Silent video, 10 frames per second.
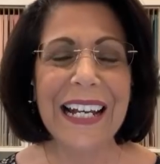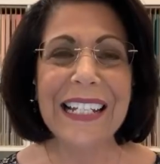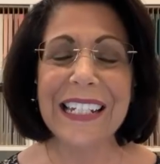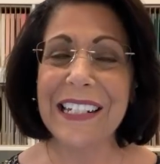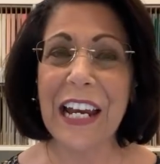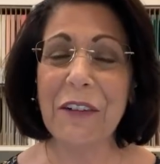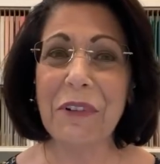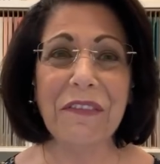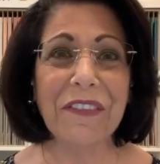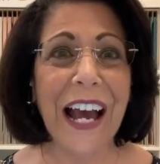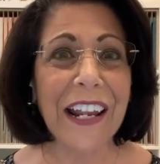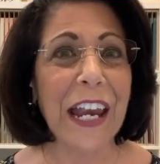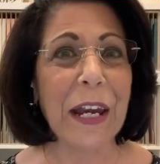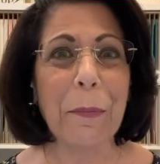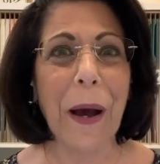Tonight, we've got
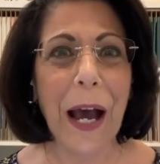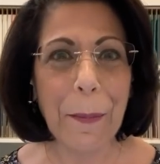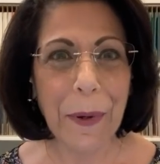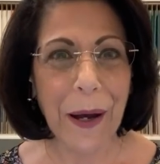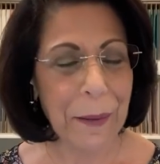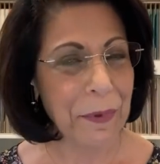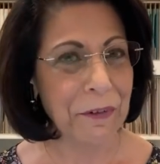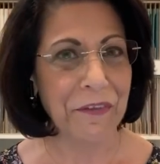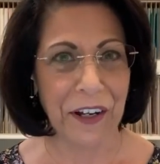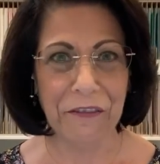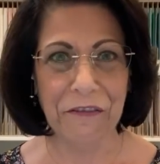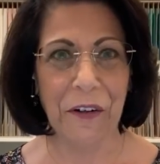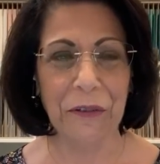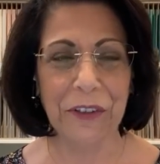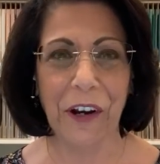a pop-up fun
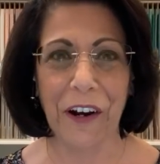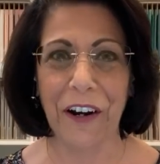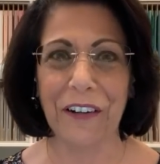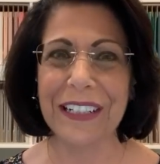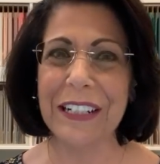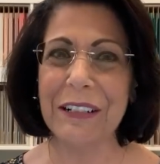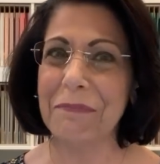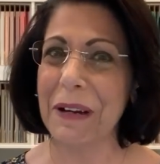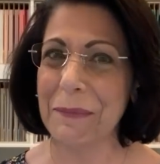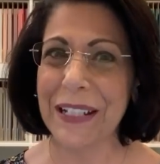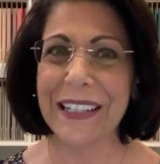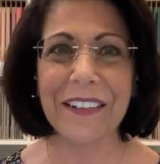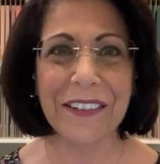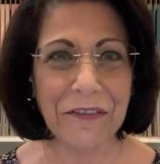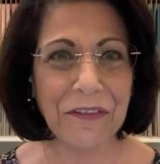fold card, and it might be a
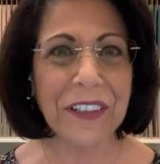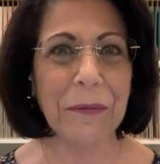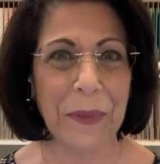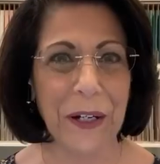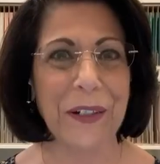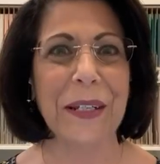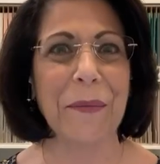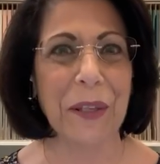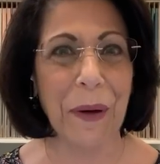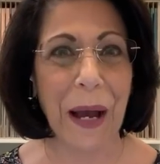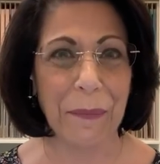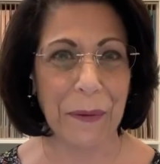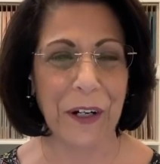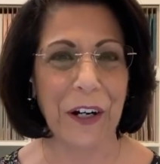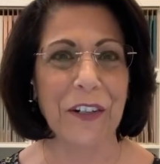little different compared to some of the
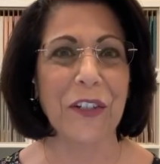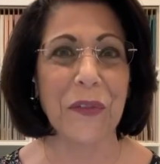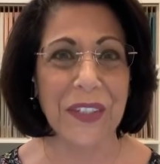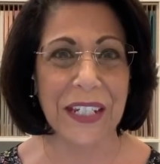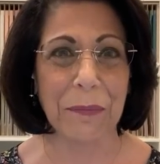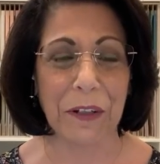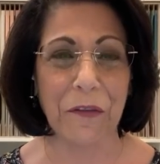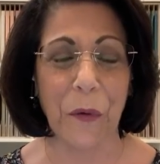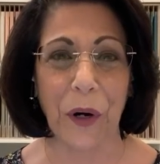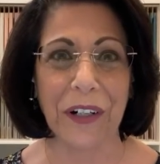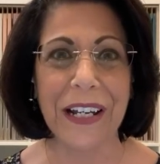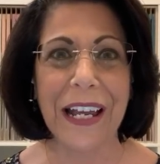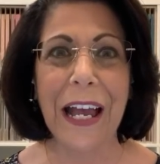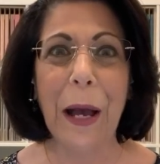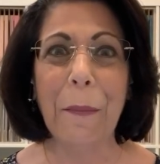pop-up cards you've seen before.
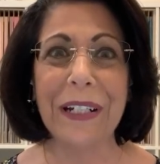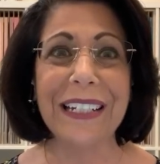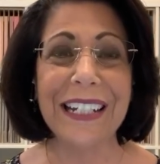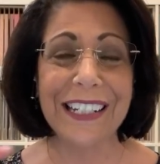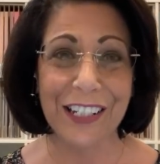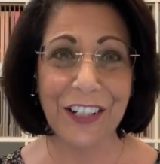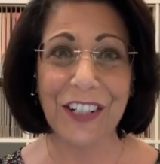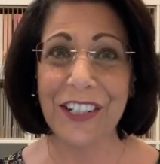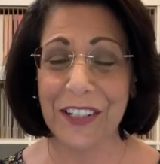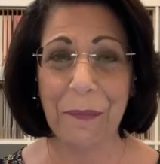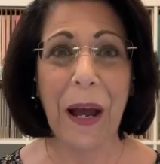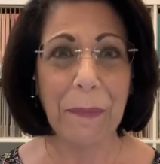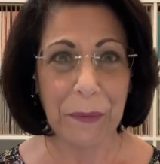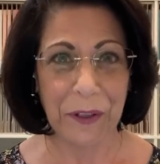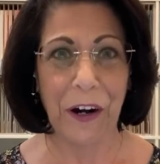But in addition to the
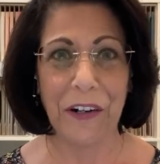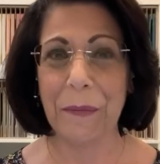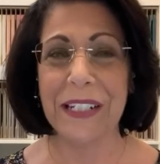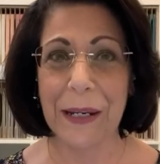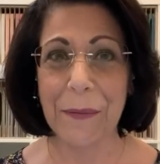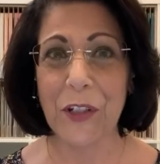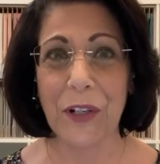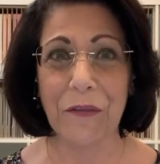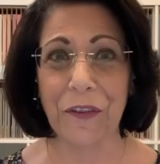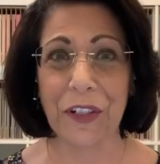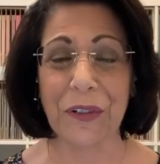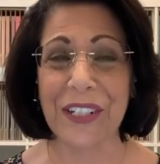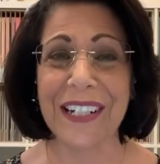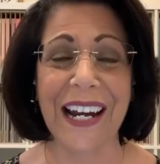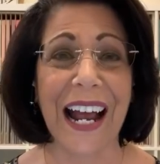pop-up card I'm going to demonstrate for you
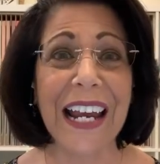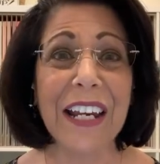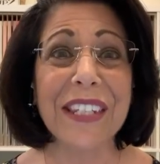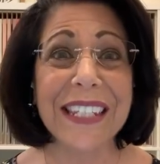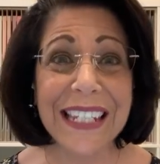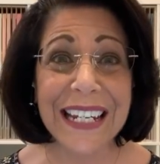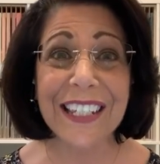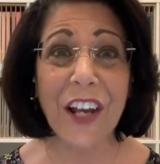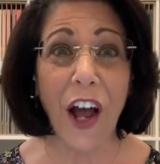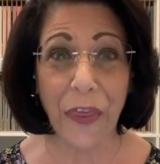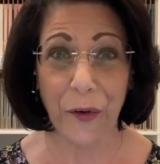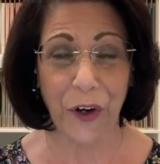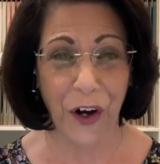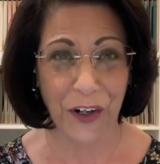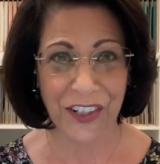tonight, I have six other
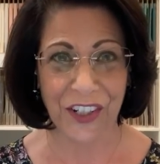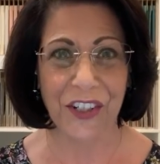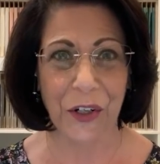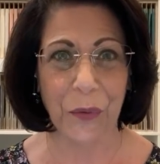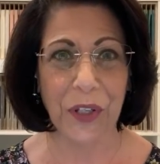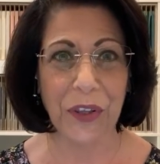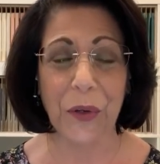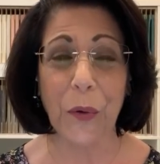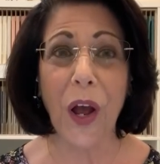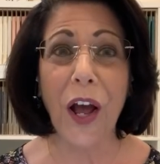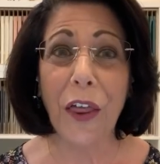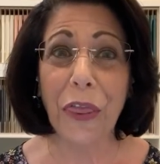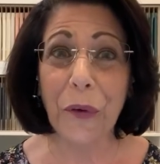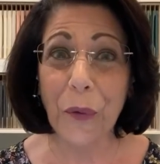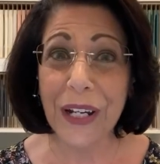cards to share with you,
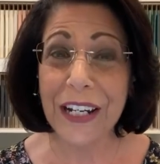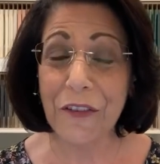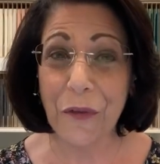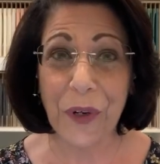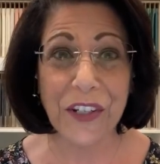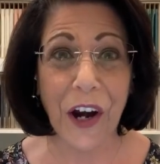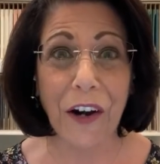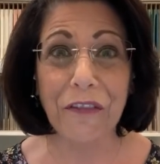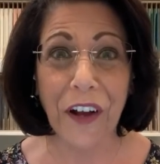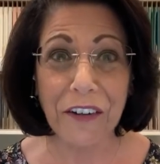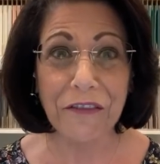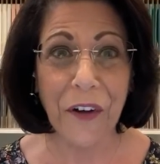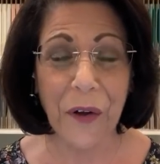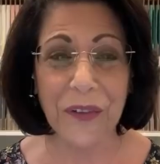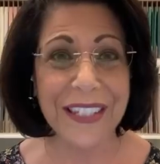three of which are fun
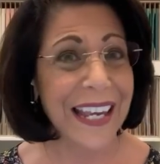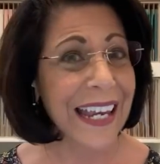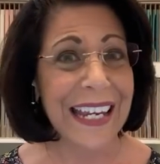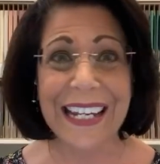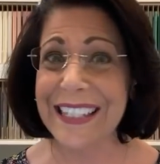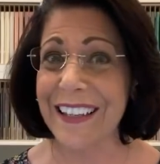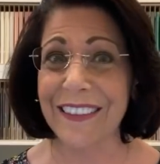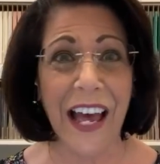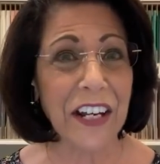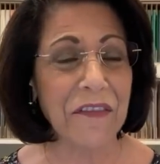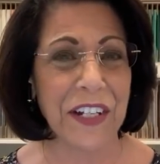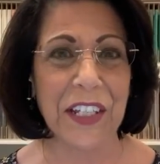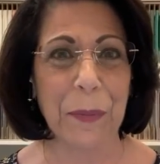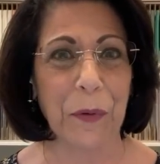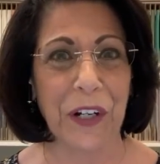folds. It's a lot of
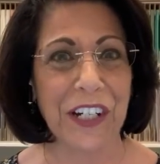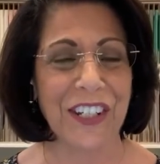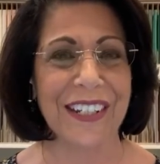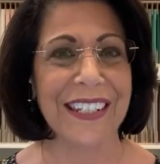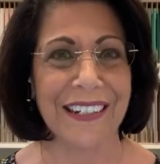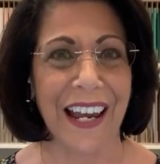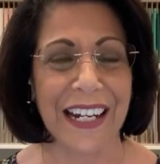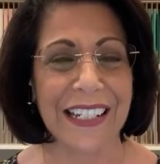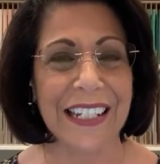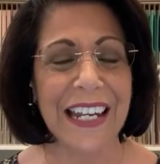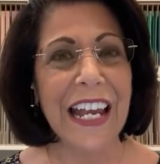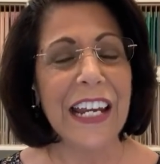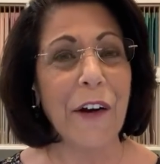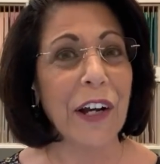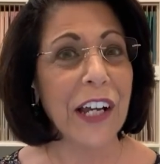inspiration tonight.
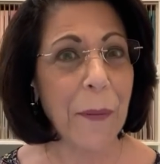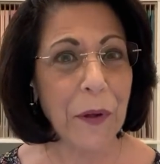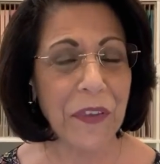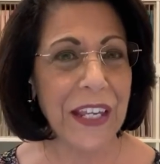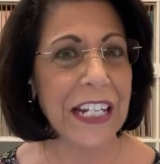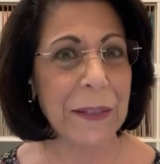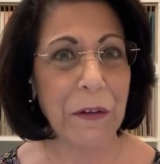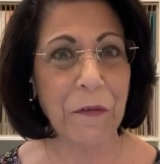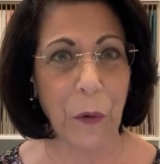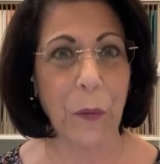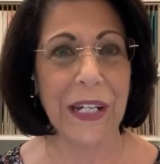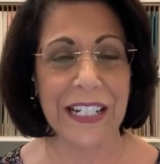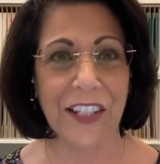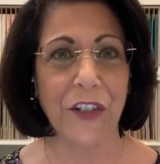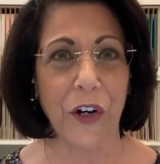Now, a couple things before we
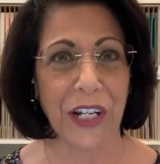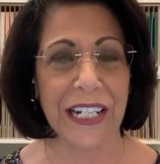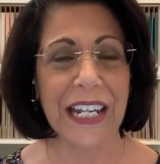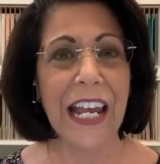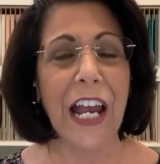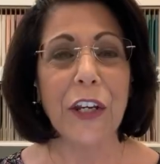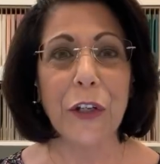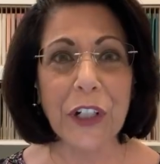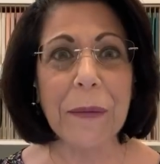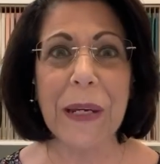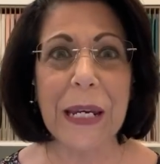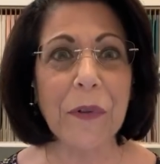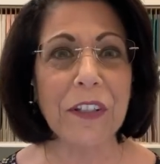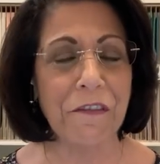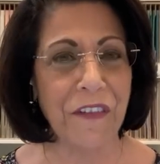get started. You're going to be able
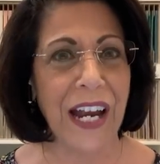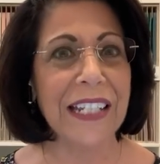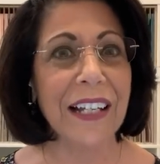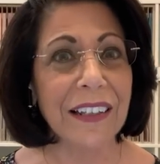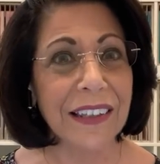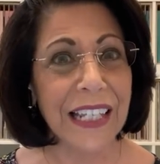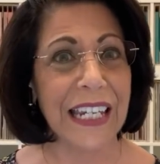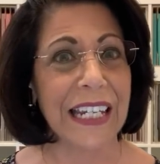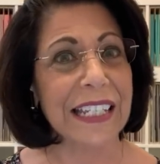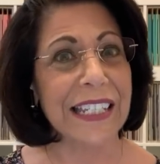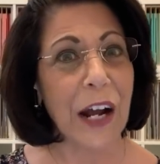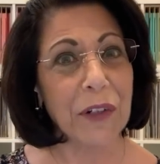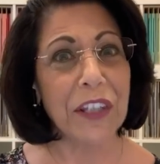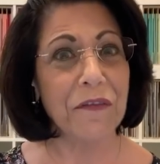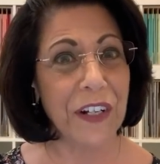to find a link down
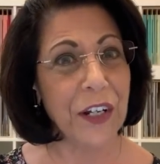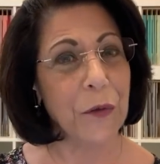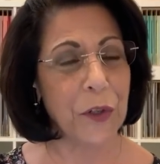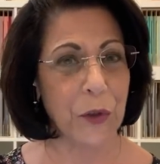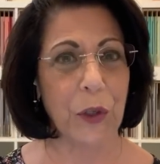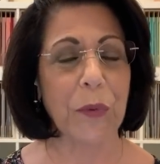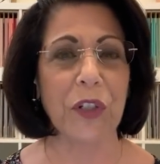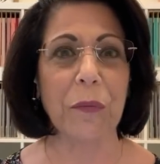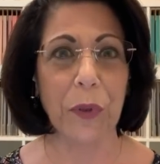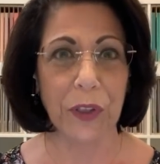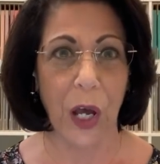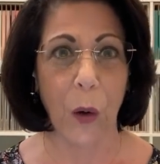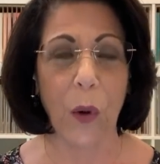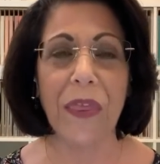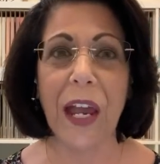in the video description
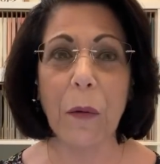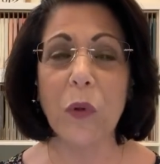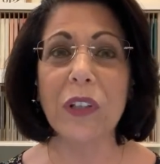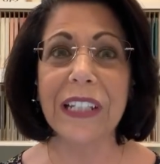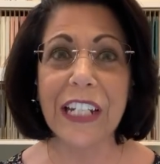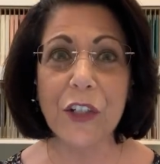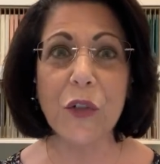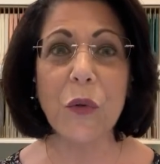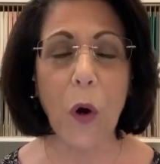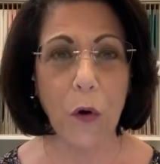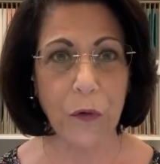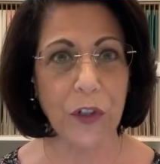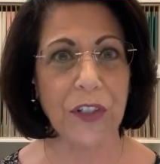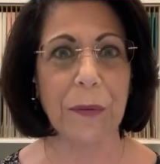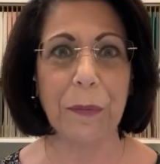below that will lead you over
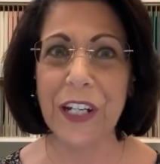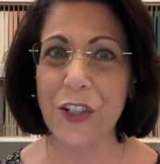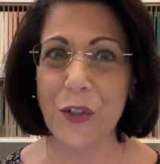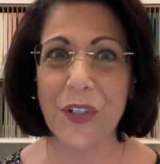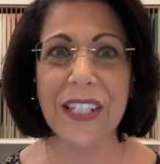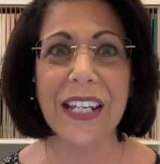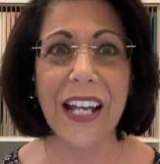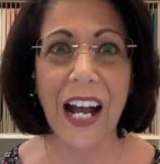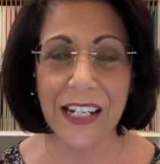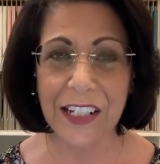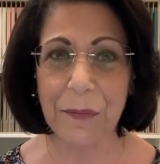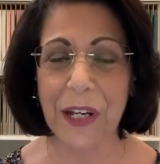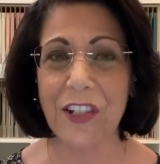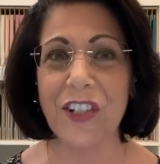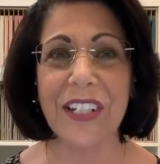to the pictures, cutting
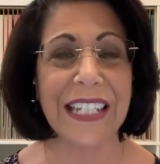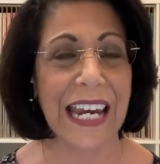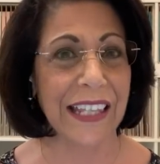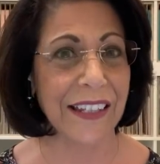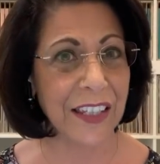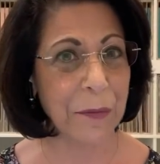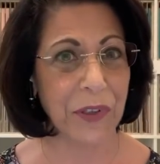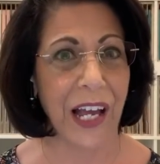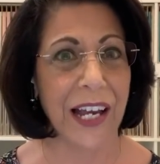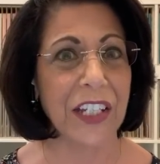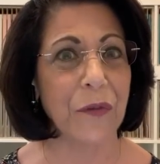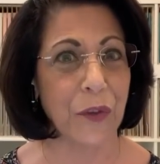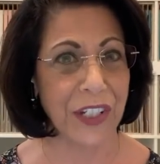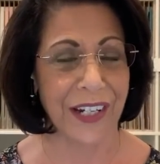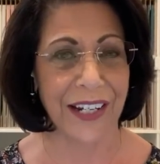dimensions, and the supplies for
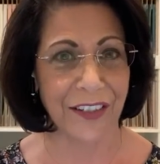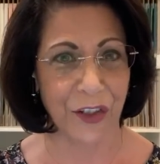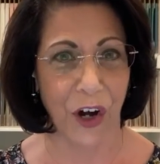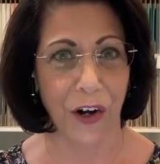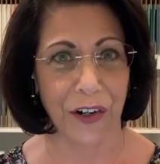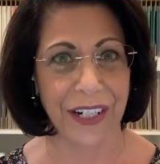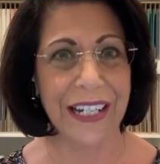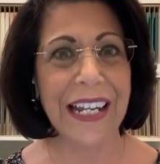tonight's card.